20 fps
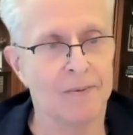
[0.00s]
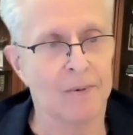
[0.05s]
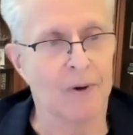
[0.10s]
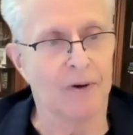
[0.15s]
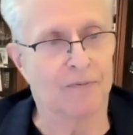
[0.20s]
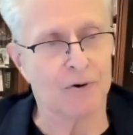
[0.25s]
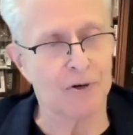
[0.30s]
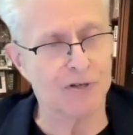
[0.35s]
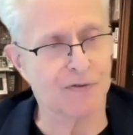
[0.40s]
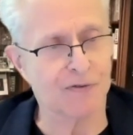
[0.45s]

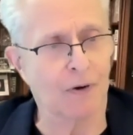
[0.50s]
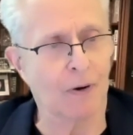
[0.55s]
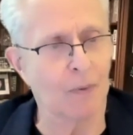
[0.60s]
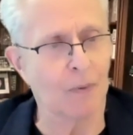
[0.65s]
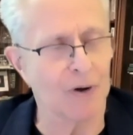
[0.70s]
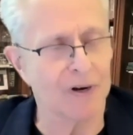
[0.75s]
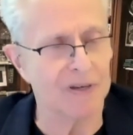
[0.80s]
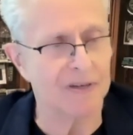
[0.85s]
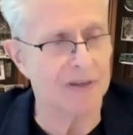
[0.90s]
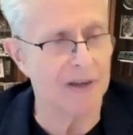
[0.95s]
First of all, I
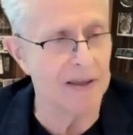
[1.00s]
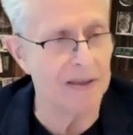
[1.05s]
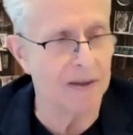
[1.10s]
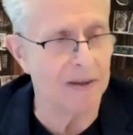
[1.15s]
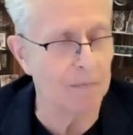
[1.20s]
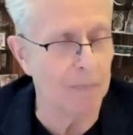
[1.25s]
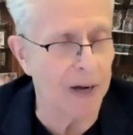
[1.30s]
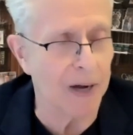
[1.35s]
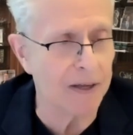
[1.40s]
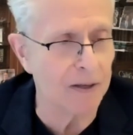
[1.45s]
want to say
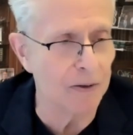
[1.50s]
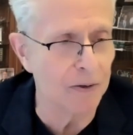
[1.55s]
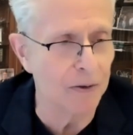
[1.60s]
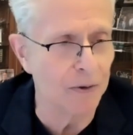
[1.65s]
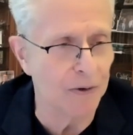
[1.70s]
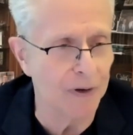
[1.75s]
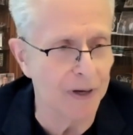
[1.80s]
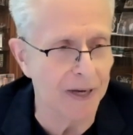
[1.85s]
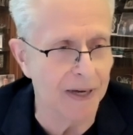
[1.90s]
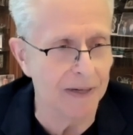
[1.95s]
that Michael
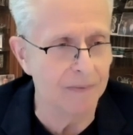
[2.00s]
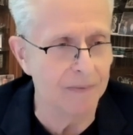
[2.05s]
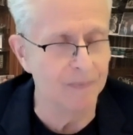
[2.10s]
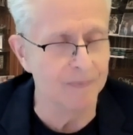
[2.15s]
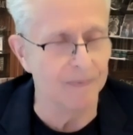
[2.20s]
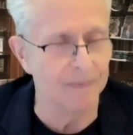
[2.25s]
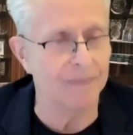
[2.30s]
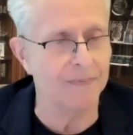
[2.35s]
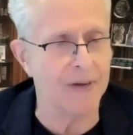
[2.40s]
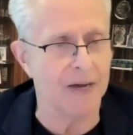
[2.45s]
Ludig
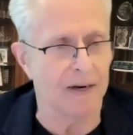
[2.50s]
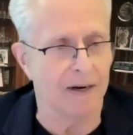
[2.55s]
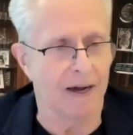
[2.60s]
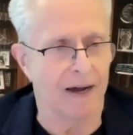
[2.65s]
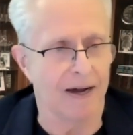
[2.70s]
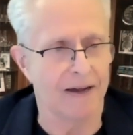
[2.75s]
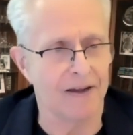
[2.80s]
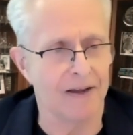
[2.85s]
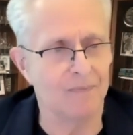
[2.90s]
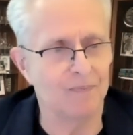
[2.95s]
and
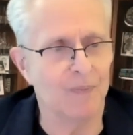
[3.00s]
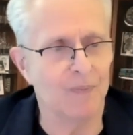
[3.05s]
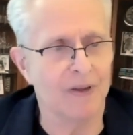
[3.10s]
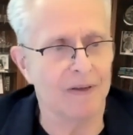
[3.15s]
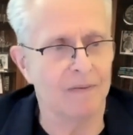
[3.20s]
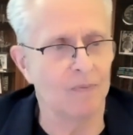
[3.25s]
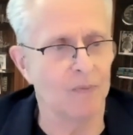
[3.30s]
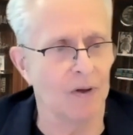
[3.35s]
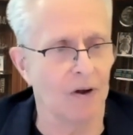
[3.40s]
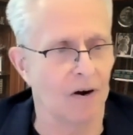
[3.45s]
I
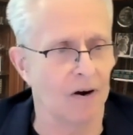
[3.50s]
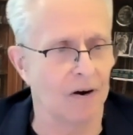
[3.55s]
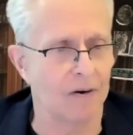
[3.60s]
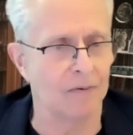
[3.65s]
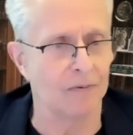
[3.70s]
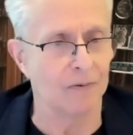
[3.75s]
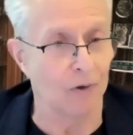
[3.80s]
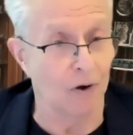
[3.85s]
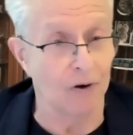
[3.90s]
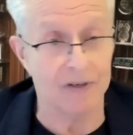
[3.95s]
are
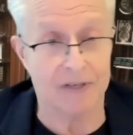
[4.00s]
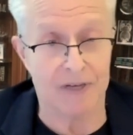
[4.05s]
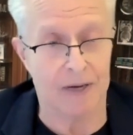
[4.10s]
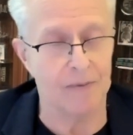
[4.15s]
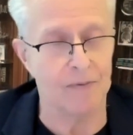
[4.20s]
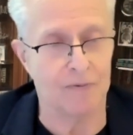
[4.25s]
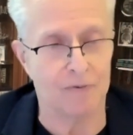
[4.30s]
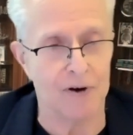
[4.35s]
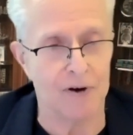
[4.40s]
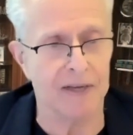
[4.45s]

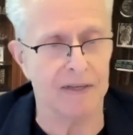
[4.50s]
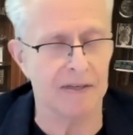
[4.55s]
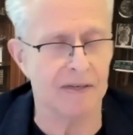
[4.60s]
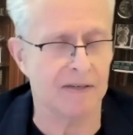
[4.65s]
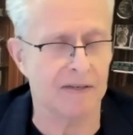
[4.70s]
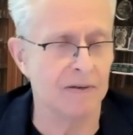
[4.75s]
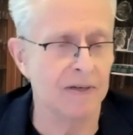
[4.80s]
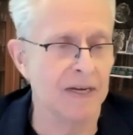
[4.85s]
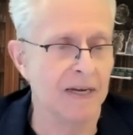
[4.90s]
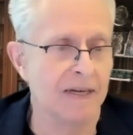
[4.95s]
longtime
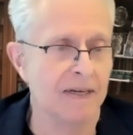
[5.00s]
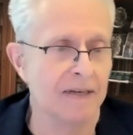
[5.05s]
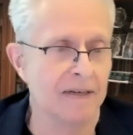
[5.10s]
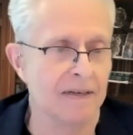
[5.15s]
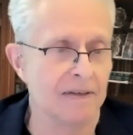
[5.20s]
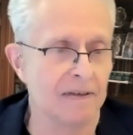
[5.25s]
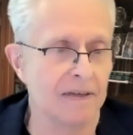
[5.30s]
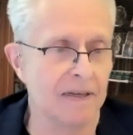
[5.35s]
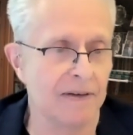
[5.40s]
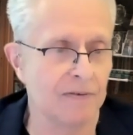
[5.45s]
friends,
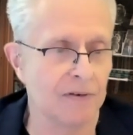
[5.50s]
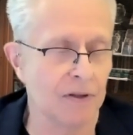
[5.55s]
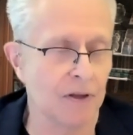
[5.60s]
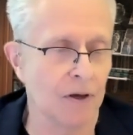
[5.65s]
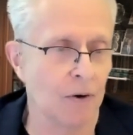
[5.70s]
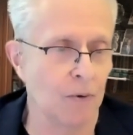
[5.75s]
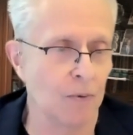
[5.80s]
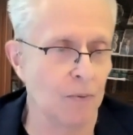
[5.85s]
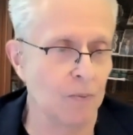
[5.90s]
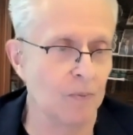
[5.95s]
even
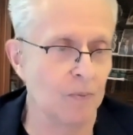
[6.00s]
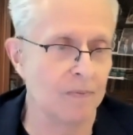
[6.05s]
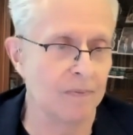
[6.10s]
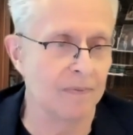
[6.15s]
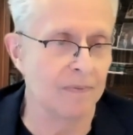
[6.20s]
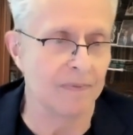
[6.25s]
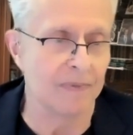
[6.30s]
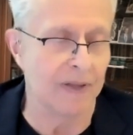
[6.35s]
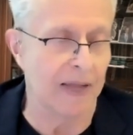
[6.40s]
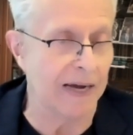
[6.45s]
though,
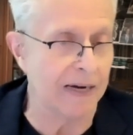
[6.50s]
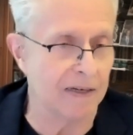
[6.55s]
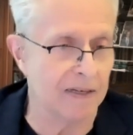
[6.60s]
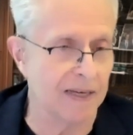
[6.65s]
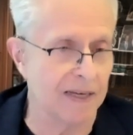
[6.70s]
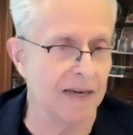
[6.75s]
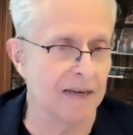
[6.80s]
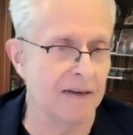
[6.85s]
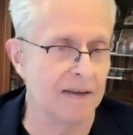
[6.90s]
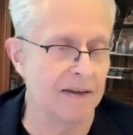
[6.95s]
like
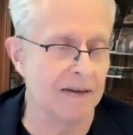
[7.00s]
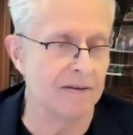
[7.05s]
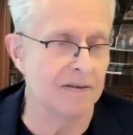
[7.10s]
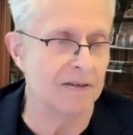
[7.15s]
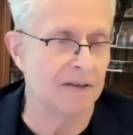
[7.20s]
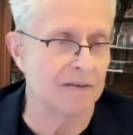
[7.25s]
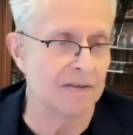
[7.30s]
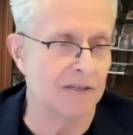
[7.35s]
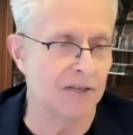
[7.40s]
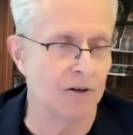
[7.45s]
Ted, he is
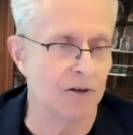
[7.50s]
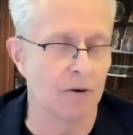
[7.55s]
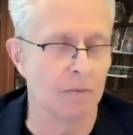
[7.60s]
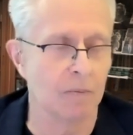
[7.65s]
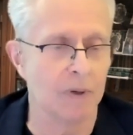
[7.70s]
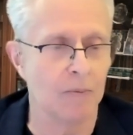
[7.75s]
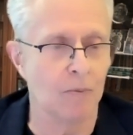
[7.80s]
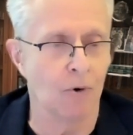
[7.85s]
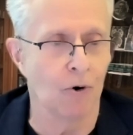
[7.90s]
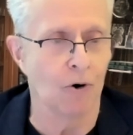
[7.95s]

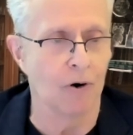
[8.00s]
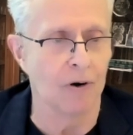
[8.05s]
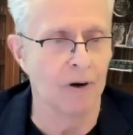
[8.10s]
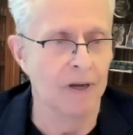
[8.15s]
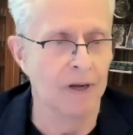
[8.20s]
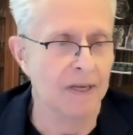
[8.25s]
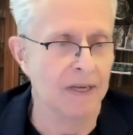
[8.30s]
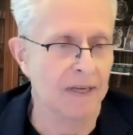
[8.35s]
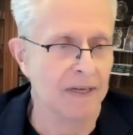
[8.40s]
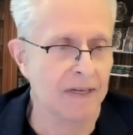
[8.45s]
considerably more
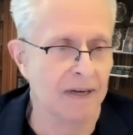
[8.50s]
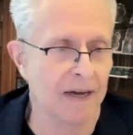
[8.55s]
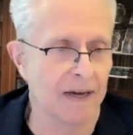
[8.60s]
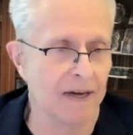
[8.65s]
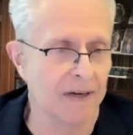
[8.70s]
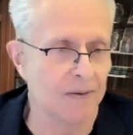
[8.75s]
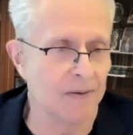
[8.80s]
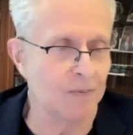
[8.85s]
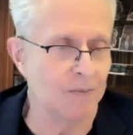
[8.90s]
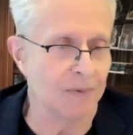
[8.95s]

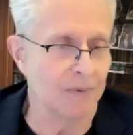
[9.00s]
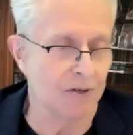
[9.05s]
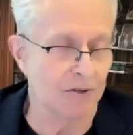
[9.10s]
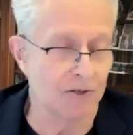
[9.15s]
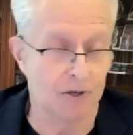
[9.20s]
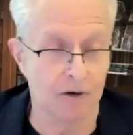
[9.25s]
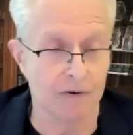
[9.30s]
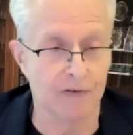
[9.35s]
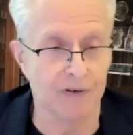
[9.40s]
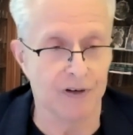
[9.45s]

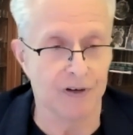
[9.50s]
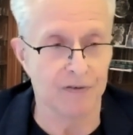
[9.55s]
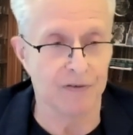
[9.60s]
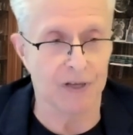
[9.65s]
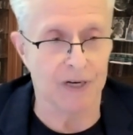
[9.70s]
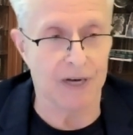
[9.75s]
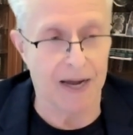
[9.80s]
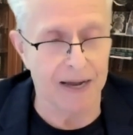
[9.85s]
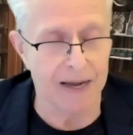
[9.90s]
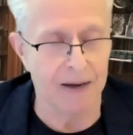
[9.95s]
conservative
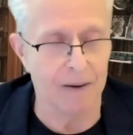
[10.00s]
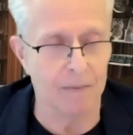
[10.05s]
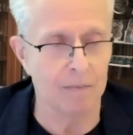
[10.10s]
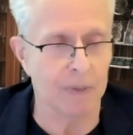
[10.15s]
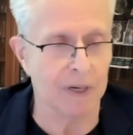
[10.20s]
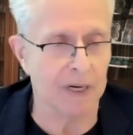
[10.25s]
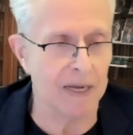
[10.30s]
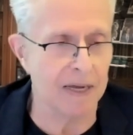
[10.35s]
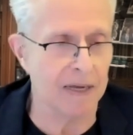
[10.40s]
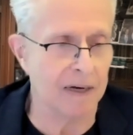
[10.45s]
than I am.
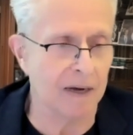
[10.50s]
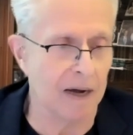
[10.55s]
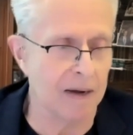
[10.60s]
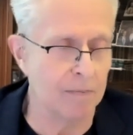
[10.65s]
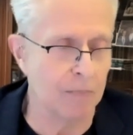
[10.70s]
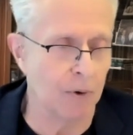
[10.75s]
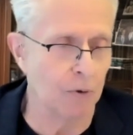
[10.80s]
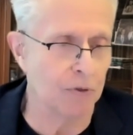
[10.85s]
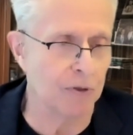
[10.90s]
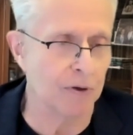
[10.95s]
But he and I
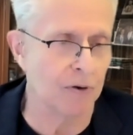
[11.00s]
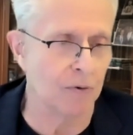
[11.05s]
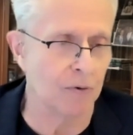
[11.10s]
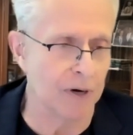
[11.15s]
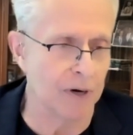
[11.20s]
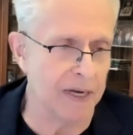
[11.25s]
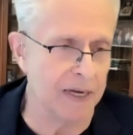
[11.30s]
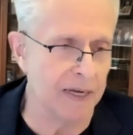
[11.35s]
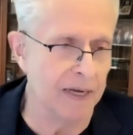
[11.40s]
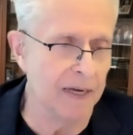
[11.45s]
both
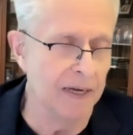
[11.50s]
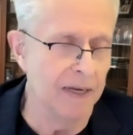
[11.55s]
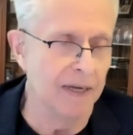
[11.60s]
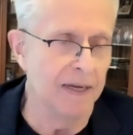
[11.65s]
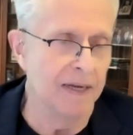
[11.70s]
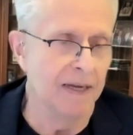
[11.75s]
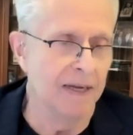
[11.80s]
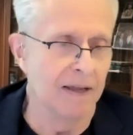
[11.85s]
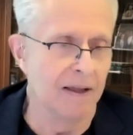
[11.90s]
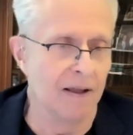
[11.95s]
agree
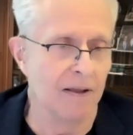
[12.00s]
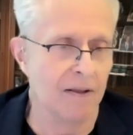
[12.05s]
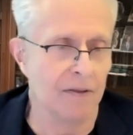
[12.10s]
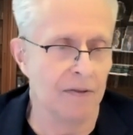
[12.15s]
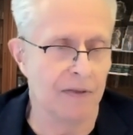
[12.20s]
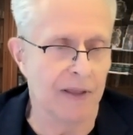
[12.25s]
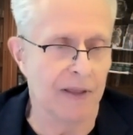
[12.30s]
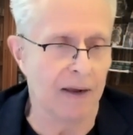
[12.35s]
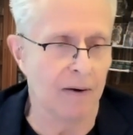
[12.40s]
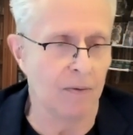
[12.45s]

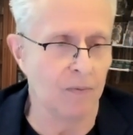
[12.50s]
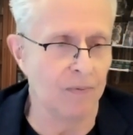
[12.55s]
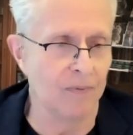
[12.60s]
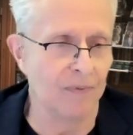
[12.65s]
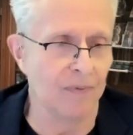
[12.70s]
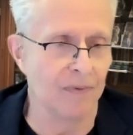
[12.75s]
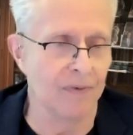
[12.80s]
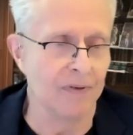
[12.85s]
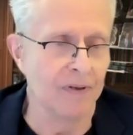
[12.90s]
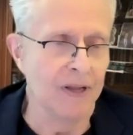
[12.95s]
that
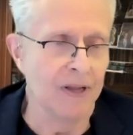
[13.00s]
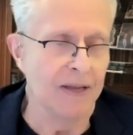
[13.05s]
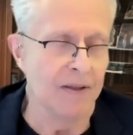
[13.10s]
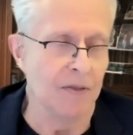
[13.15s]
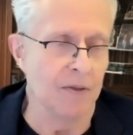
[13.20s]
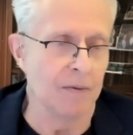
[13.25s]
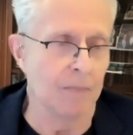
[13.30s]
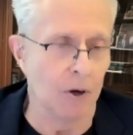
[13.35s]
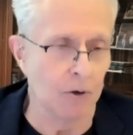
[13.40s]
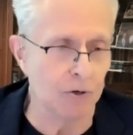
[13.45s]

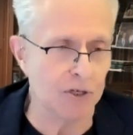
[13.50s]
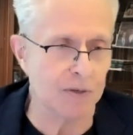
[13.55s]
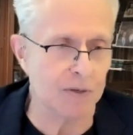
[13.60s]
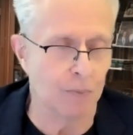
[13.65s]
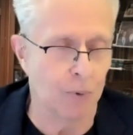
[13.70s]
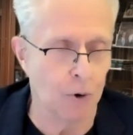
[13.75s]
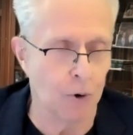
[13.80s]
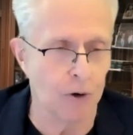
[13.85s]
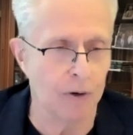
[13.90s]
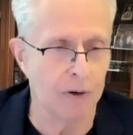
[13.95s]
the most
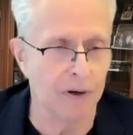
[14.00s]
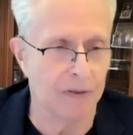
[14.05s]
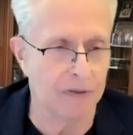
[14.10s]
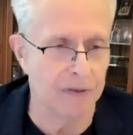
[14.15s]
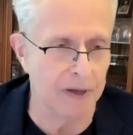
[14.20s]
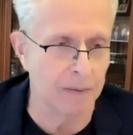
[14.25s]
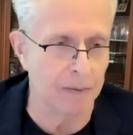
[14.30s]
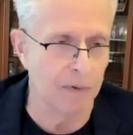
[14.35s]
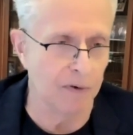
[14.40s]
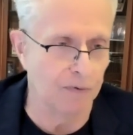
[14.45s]
important
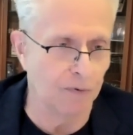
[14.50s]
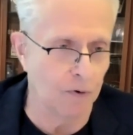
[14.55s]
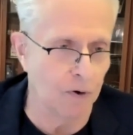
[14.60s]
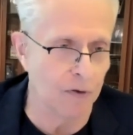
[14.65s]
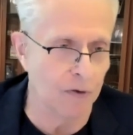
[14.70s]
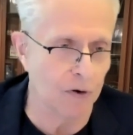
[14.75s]
thing before the